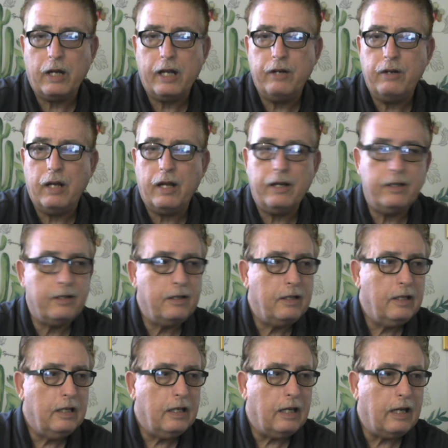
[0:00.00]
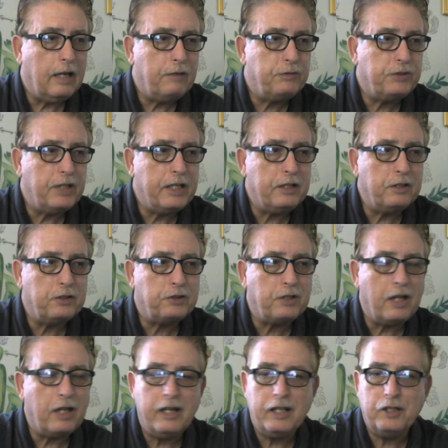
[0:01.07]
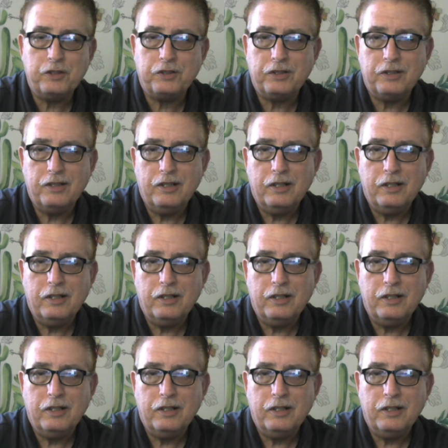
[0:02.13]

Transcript: I've seen the studies,